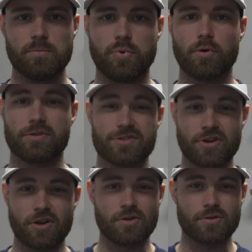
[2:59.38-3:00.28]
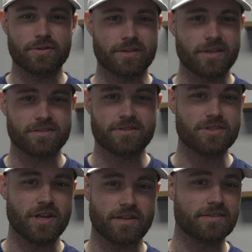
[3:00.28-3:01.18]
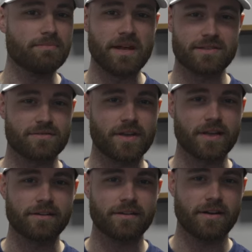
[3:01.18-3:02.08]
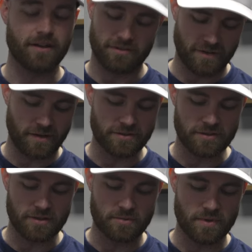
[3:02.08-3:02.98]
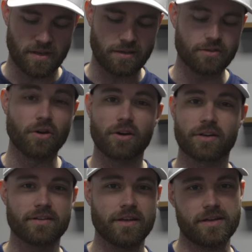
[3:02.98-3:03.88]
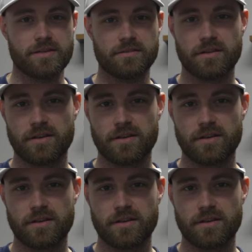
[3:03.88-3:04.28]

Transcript: Poor Joe is a Jets and Mets fan. I found him a Dark Knight,